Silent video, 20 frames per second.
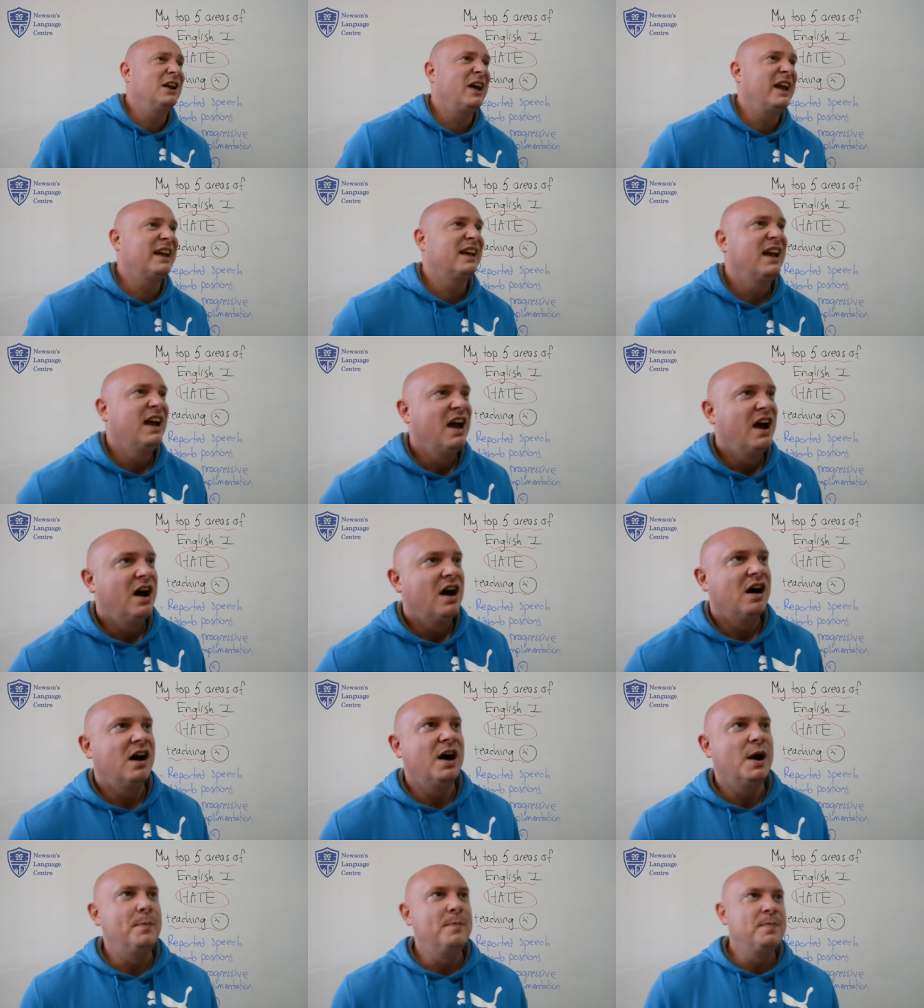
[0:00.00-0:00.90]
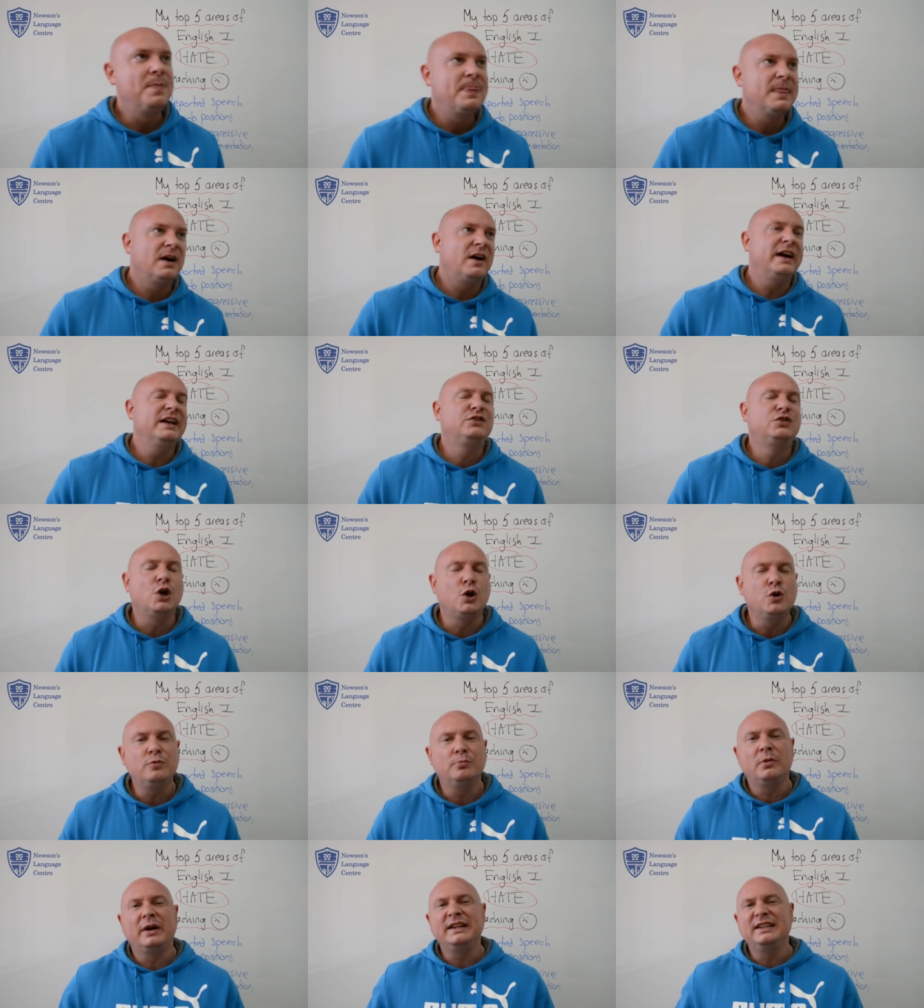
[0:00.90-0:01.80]
like, I
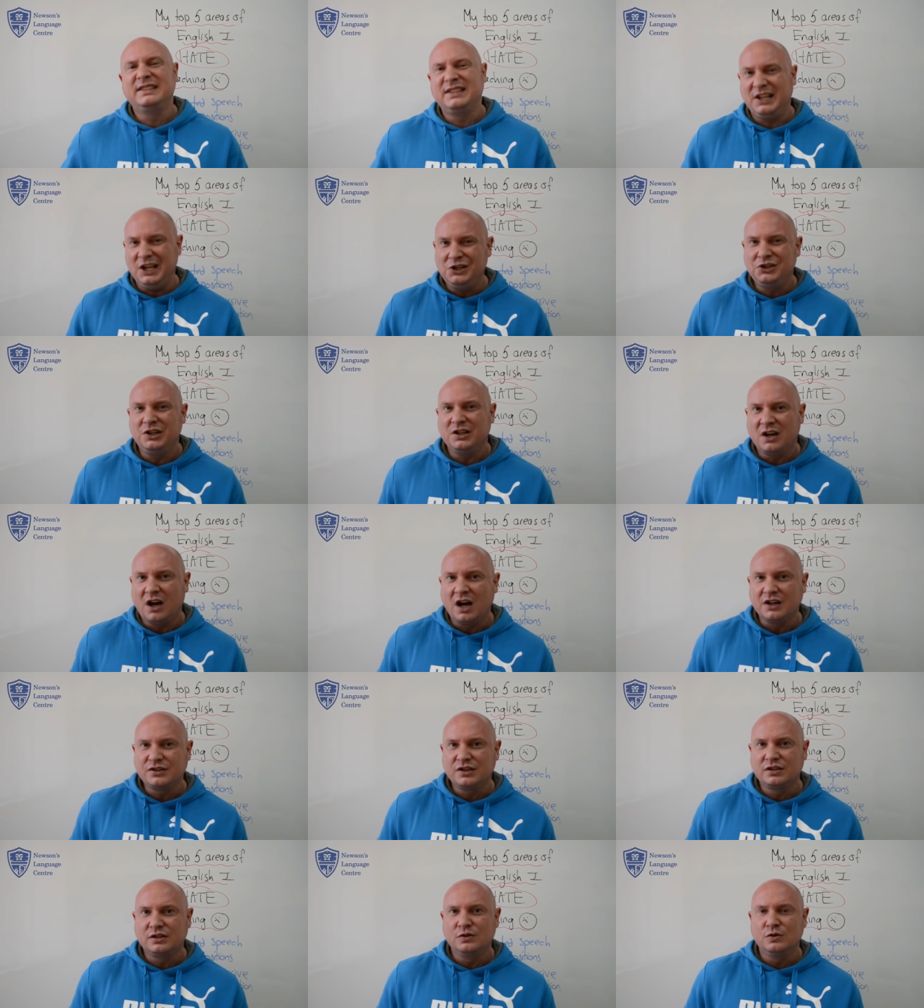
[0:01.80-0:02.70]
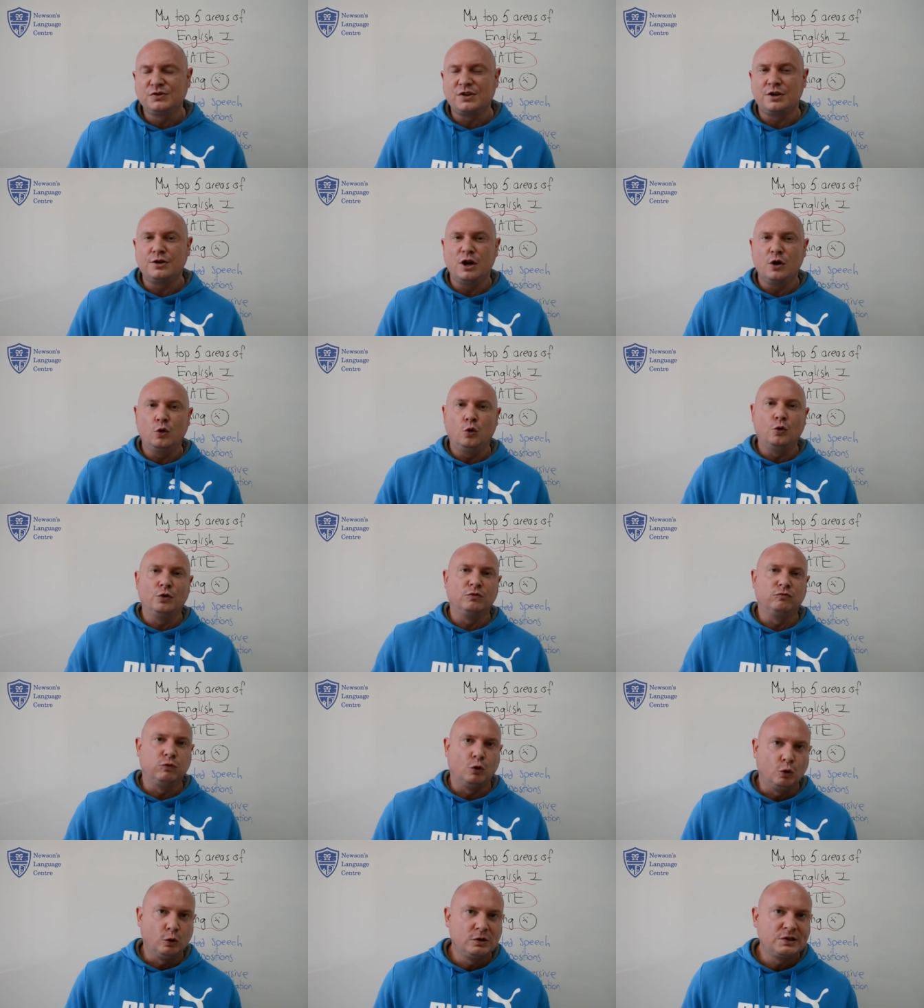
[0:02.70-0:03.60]
don't mind teaching articles, I know all the
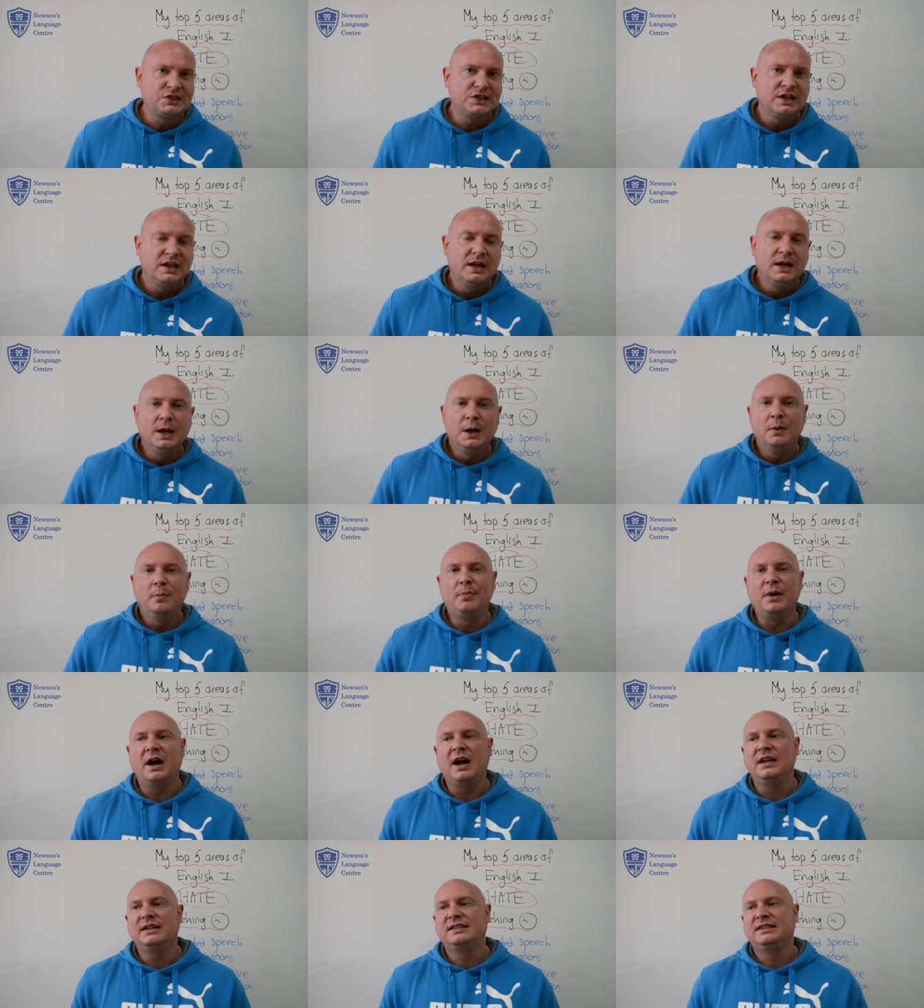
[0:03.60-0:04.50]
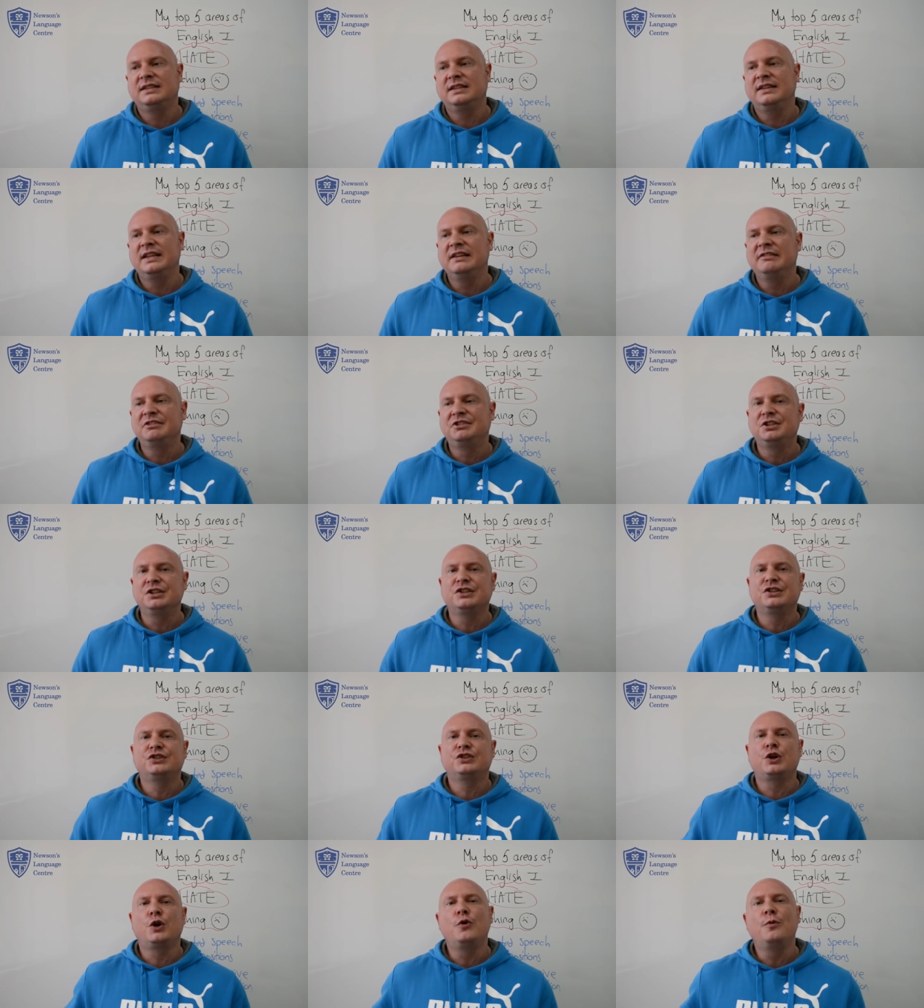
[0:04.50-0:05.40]
rules, but there's
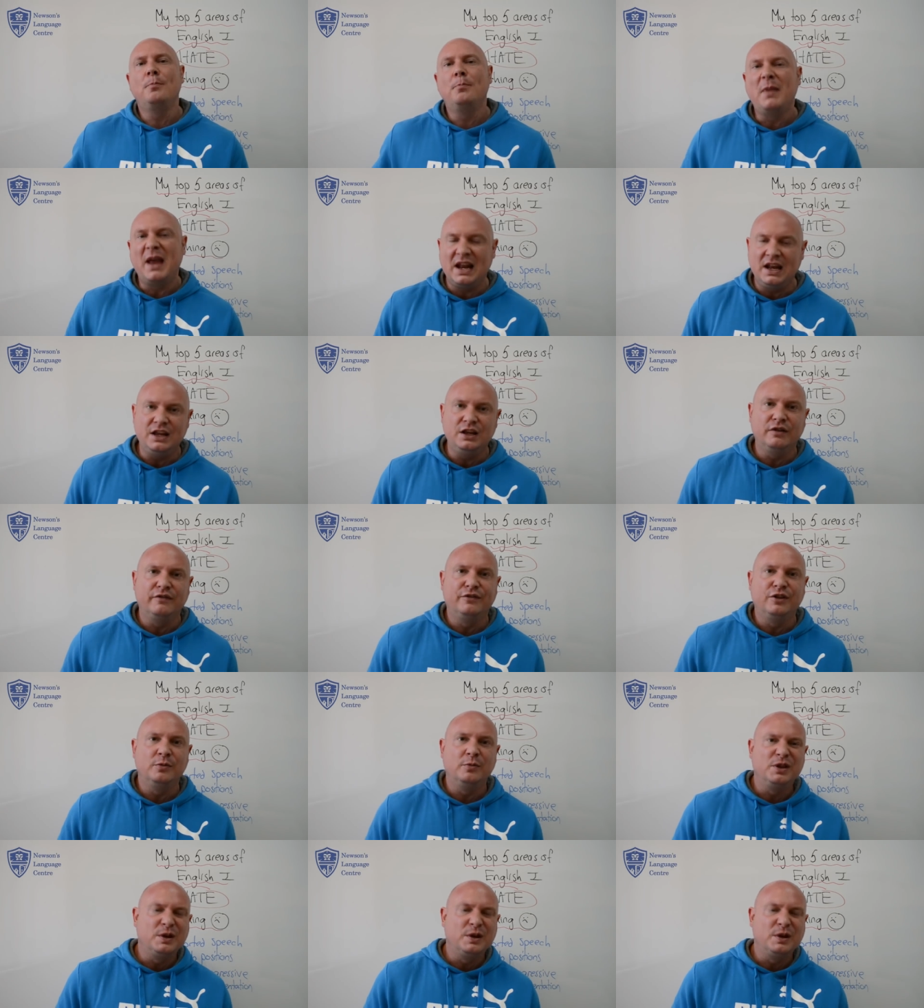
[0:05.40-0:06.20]
just so many of them.